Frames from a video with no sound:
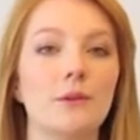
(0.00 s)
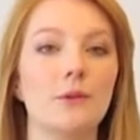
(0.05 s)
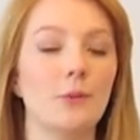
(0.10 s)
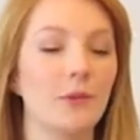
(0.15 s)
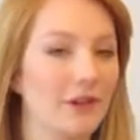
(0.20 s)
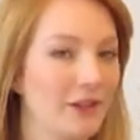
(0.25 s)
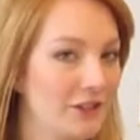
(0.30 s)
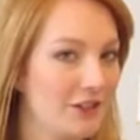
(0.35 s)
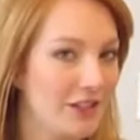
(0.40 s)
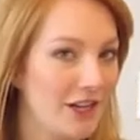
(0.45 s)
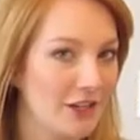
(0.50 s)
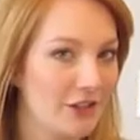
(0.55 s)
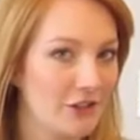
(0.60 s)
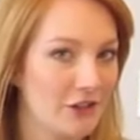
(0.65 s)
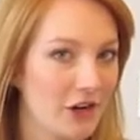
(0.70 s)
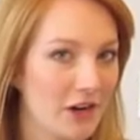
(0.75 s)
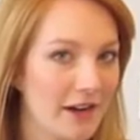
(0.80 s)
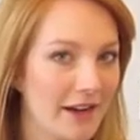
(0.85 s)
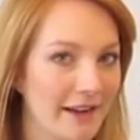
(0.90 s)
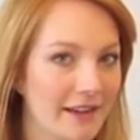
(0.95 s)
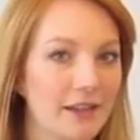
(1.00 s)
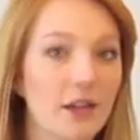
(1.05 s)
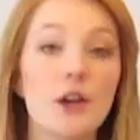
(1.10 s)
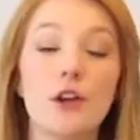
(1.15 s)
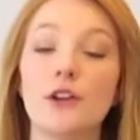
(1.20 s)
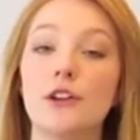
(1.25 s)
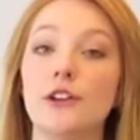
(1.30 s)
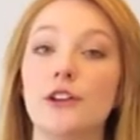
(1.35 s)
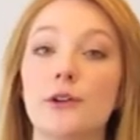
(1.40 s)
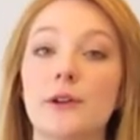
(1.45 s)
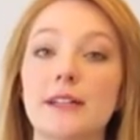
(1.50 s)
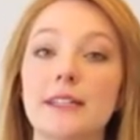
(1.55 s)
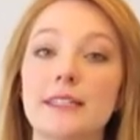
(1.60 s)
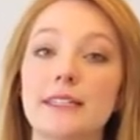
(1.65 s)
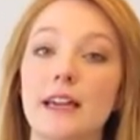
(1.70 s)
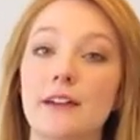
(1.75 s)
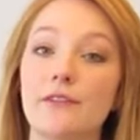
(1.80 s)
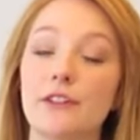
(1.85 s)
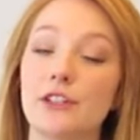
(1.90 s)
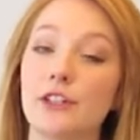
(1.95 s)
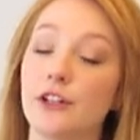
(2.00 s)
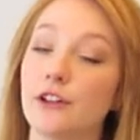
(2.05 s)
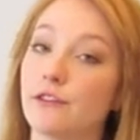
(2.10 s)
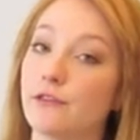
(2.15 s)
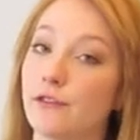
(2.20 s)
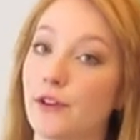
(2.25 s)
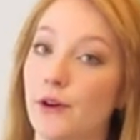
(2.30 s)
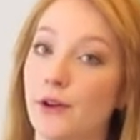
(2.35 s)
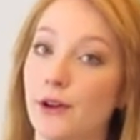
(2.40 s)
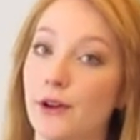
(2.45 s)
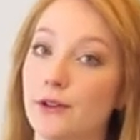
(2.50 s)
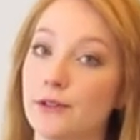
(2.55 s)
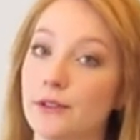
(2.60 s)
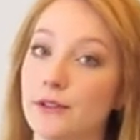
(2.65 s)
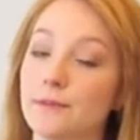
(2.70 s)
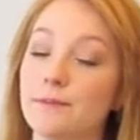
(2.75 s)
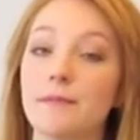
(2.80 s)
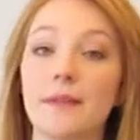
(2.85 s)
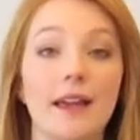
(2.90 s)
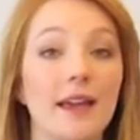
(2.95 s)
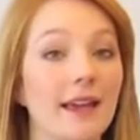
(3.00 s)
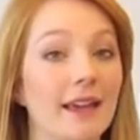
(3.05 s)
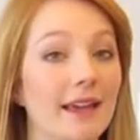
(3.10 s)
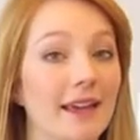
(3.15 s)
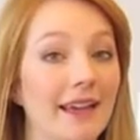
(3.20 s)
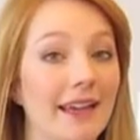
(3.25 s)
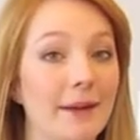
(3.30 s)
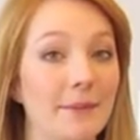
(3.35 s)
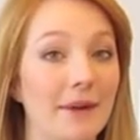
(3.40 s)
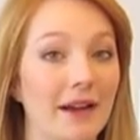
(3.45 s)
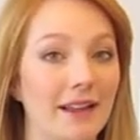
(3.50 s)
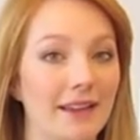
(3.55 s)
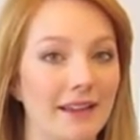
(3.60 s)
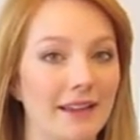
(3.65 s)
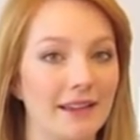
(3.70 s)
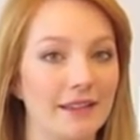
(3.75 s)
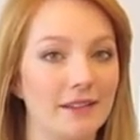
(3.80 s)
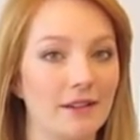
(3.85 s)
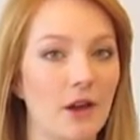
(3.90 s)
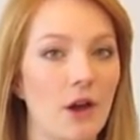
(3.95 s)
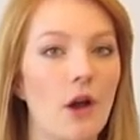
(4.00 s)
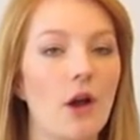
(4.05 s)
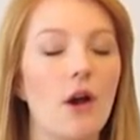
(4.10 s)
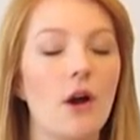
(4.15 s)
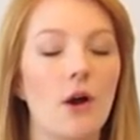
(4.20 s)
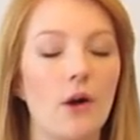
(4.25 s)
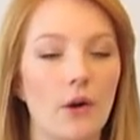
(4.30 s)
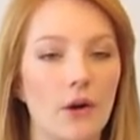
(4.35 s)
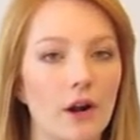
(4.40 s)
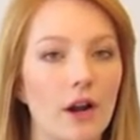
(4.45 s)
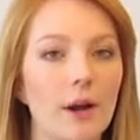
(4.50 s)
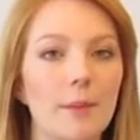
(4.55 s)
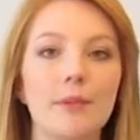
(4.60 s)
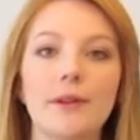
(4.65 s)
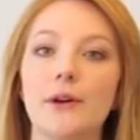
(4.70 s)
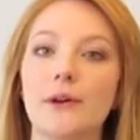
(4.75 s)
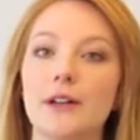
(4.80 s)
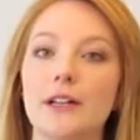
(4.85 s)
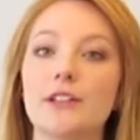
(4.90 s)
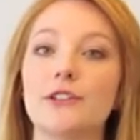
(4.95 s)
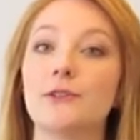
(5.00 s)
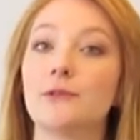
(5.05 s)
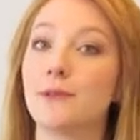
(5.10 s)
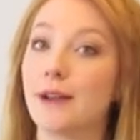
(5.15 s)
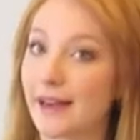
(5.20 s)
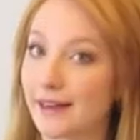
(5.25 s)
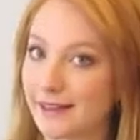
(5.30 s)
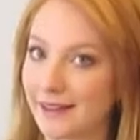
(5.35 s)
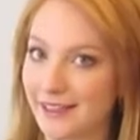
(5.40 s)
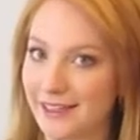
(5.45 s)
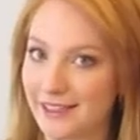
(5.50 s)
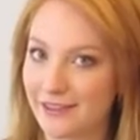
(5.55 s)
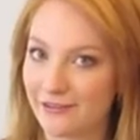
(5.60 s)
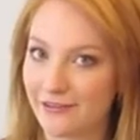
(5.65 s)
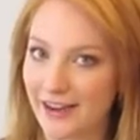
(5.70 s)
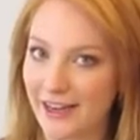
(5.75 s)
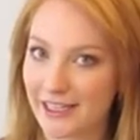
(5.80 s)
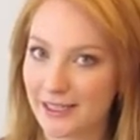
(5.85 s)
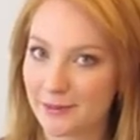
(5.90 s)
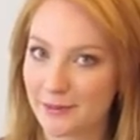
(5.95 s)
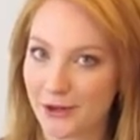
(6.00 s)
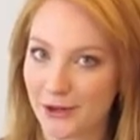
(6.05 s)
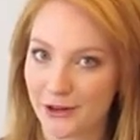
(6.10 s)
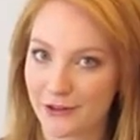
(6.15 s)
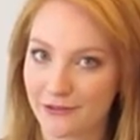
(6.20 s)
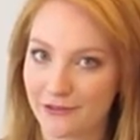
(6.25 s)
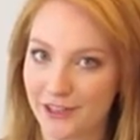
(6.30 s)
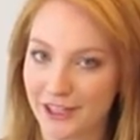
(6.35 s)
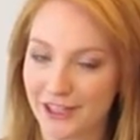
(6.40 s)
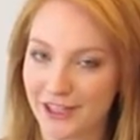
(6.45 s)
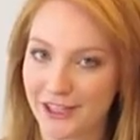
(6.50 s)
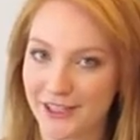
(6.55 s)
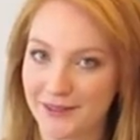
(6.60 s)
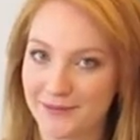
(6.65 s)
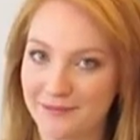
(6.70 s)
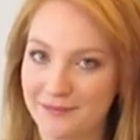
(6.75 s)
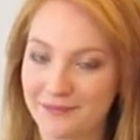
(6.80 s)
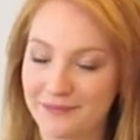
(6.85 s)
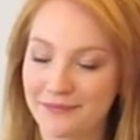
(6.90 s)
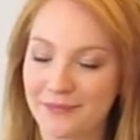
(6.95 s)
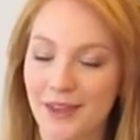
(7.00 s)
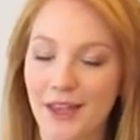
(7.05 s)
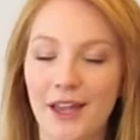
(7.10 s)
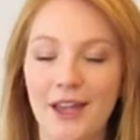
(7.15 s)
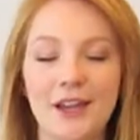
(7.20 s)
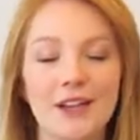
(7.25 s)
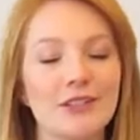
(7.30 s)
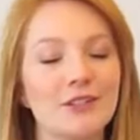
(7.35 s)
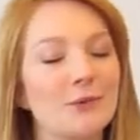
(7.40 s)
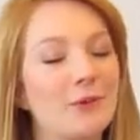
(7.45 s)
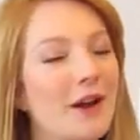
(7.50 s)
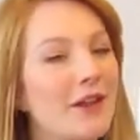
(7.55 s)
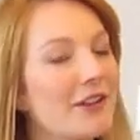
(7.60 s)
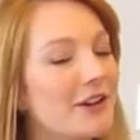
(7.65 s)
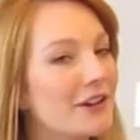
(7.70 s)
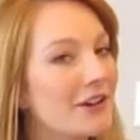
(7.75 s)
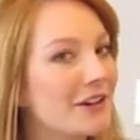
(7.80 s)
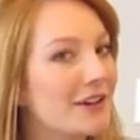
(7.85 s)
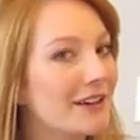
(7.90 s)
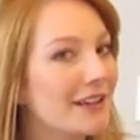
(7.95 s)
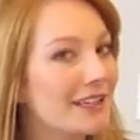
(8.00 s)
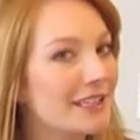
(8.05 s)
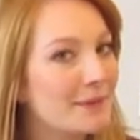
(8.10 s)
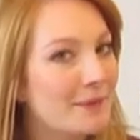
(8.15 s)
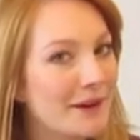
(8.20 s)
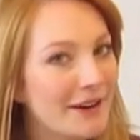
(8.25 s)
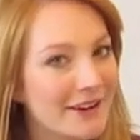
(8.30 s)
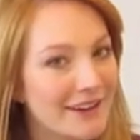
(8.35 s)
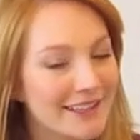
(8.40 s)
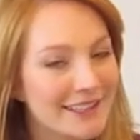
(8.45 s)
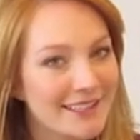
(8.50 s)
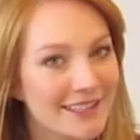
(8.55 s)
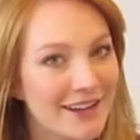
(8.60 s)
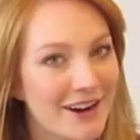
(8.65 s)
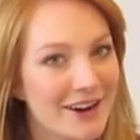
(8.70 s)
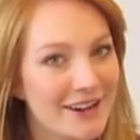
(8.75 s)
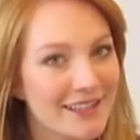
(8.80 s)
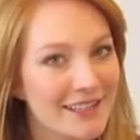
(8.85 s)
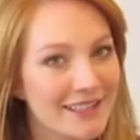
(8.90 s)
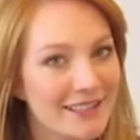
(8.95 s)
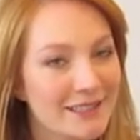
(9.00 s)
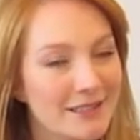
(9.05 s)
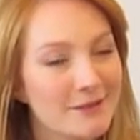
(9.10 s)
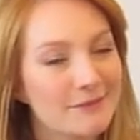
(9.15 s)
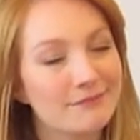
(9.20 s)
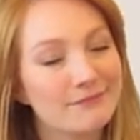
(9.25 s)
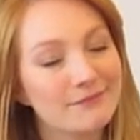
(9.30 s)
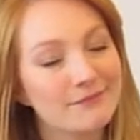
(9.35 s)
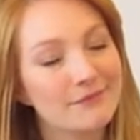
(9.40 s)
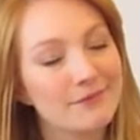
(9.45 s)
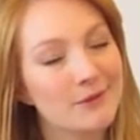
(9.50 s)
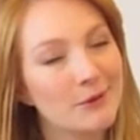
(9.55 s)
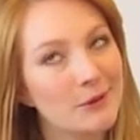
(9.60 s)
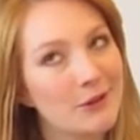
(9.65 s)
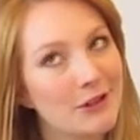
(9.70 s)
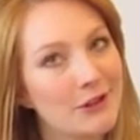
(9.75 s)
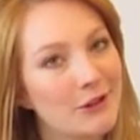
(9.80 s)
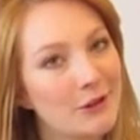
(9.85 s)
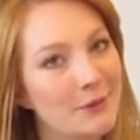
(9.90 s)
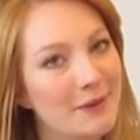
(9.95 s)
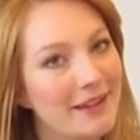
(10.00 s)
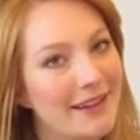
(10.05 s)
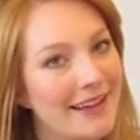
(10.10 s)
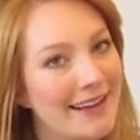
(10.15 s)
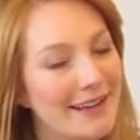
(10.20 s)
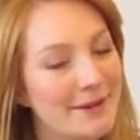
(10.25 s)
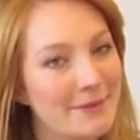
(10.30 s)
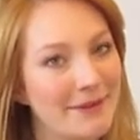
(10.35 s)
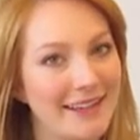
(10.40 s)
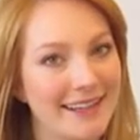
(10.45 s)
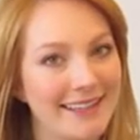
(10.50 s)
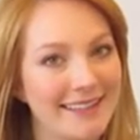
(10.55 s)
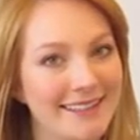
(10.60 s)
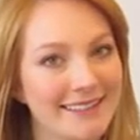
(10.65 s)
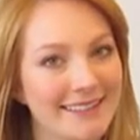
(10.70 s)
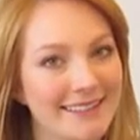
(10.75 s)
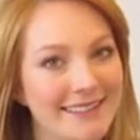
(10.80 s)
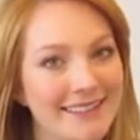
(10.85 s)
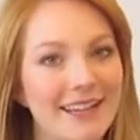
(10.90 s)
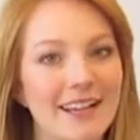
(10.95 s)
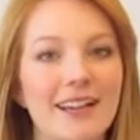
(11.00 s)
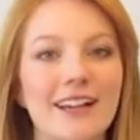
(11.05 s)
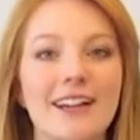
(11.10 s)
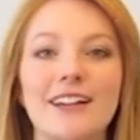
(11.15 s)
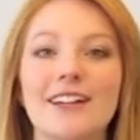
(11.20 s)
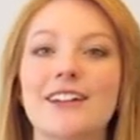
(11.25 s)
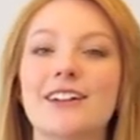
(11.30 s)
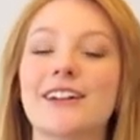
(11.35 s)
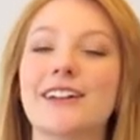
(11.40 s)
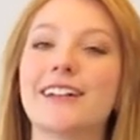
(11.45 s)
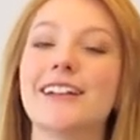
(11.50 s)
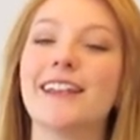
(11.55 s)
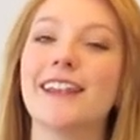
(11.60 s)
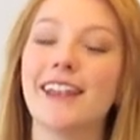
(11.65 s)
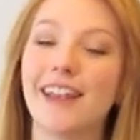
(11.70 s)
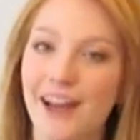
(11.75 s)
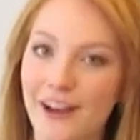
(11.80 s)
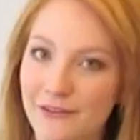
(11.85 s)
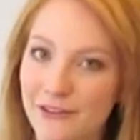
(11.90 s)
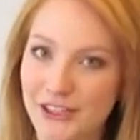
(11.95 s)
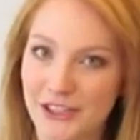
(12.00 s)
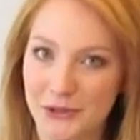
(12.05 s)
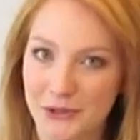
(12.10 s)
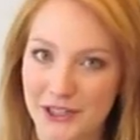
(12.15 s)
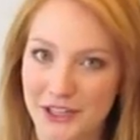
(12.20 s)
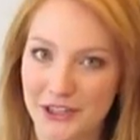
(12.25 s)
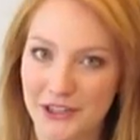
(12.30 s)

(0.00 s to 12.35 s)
When you're done drawing, you can save it to your photos, email it, or upload it directly to Facebook or Flickr. So whether you're an experienced artist or a newbie like me, you're gonna love what you can